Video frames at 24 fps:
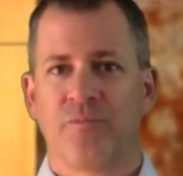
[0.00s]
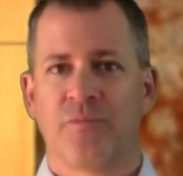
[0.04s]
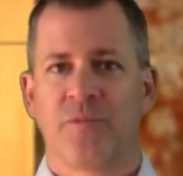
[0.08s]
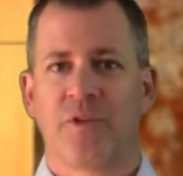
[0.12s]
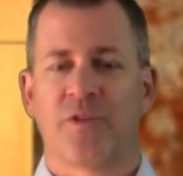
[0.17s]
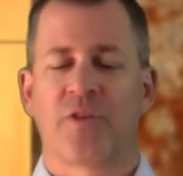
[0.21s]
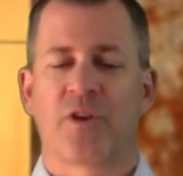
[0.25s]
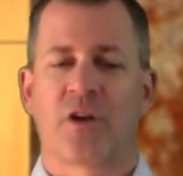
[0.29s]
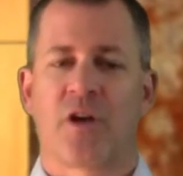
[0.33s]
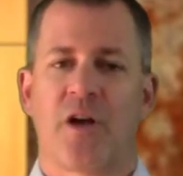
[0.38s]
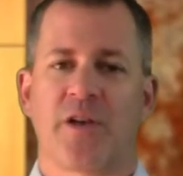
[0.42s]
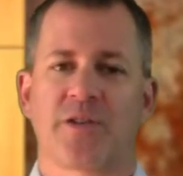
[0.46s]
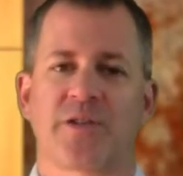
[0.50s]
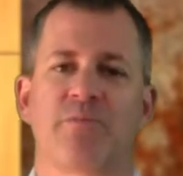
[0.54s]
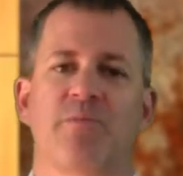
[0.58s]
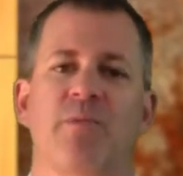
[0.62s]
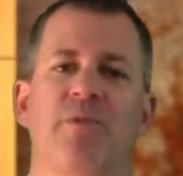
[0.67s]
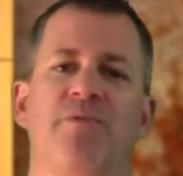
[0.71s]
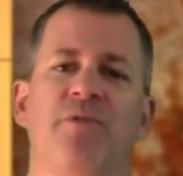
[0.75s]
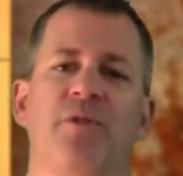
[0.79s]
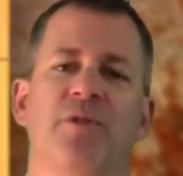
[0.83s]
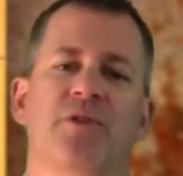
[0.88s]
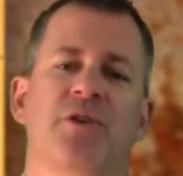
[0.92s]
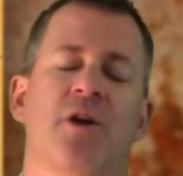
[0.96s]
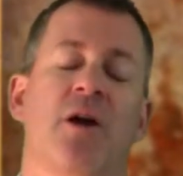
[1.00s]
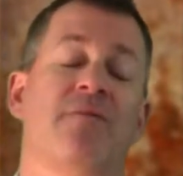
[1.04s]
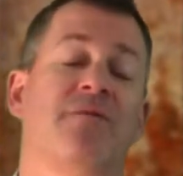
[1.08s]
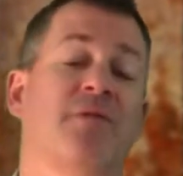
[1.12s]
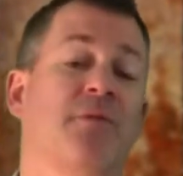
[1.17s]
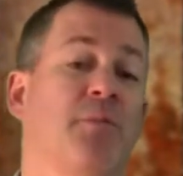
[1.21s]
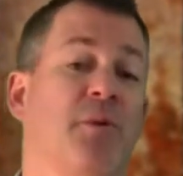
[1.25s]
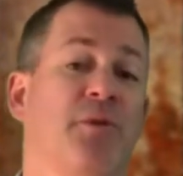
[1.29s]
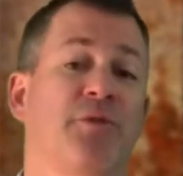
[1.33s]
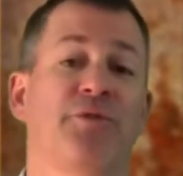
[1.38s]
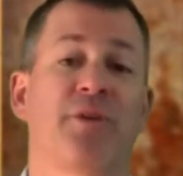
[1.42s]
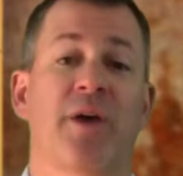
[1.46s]
that the customer feels
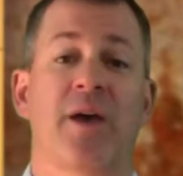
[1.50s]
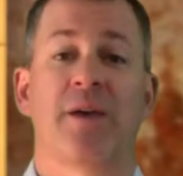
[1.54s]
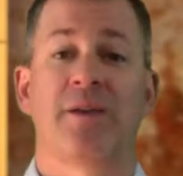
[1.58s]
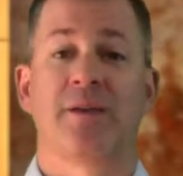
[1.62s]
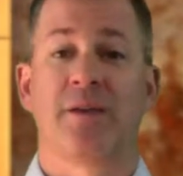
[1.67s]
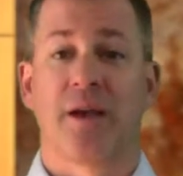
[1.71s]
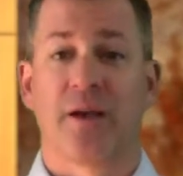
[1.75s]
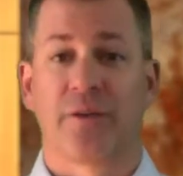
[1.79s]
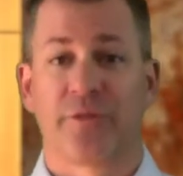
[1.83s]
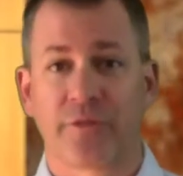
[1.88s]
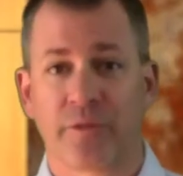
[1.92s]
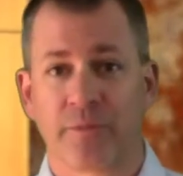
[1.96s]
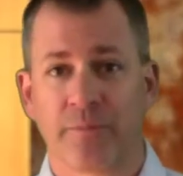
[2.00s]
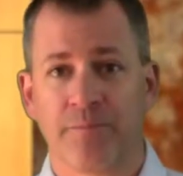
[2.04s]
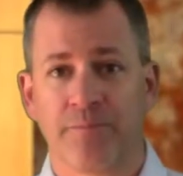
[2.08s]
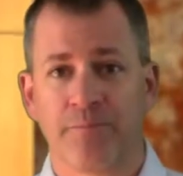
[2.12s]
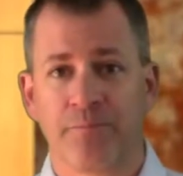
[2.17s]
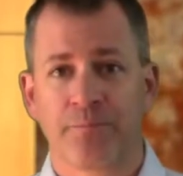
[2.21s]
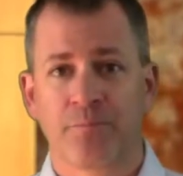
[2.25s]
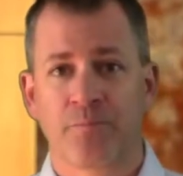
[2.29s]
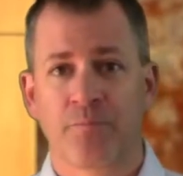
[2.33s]
comfortable saying yes.